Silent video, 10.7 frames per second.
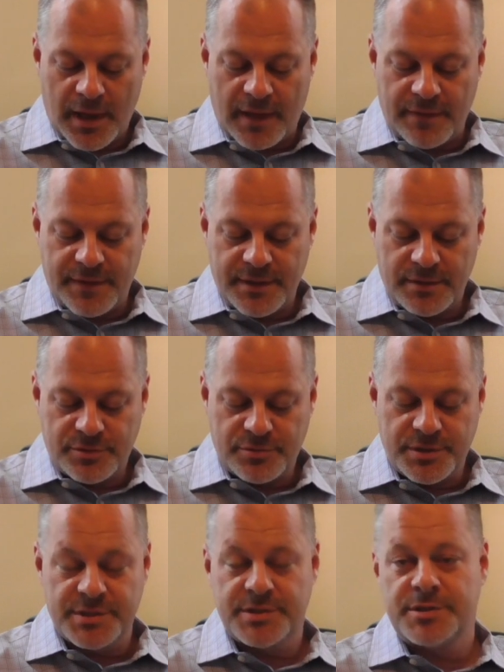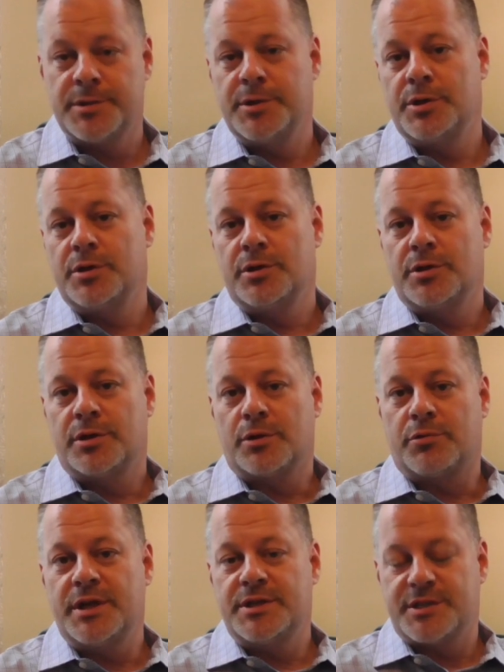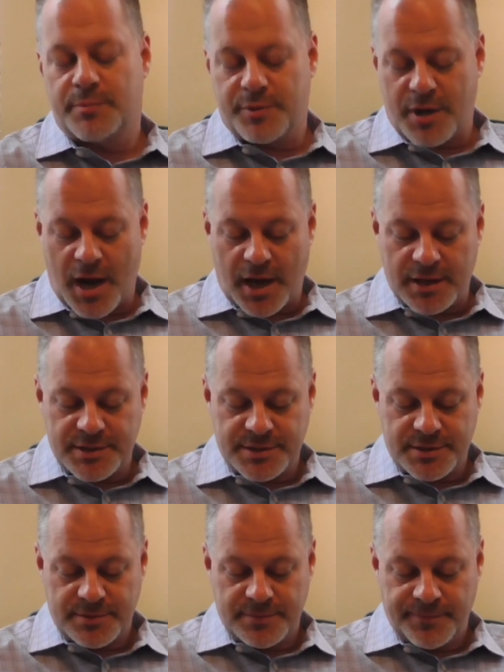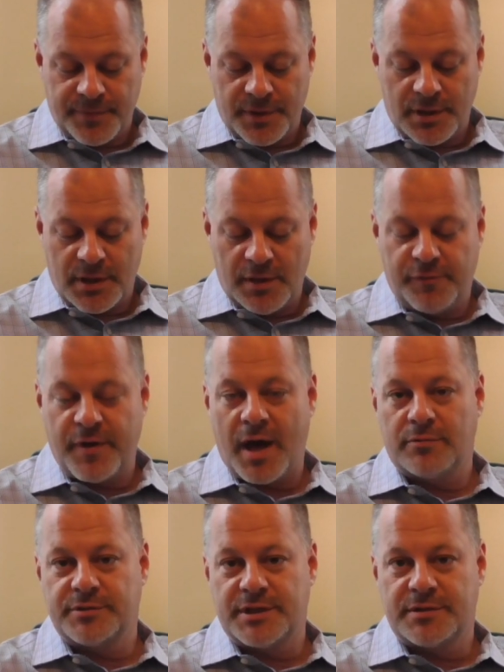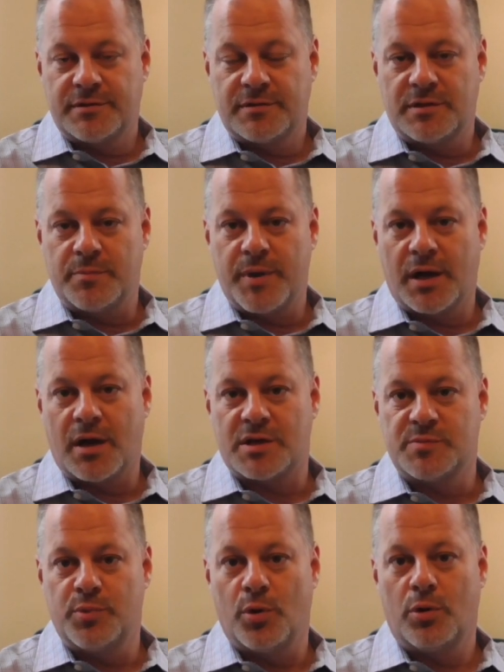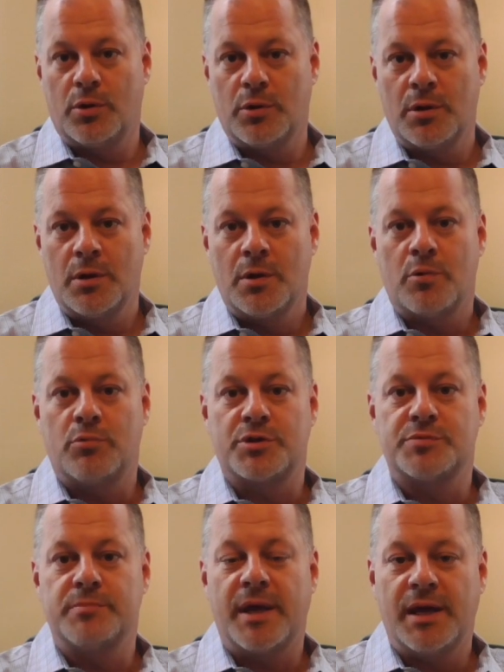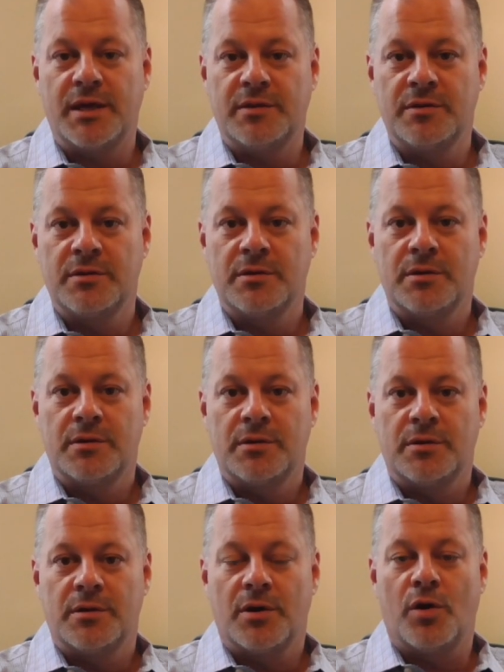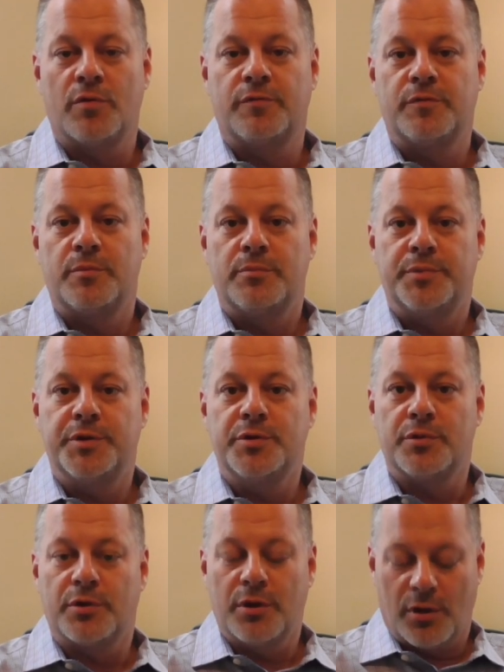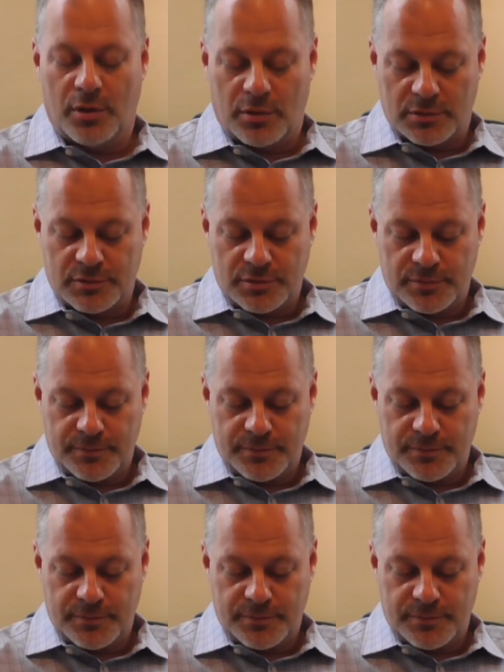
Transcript: And to his great surprise, he found that the beggar's ball was made of pure gold.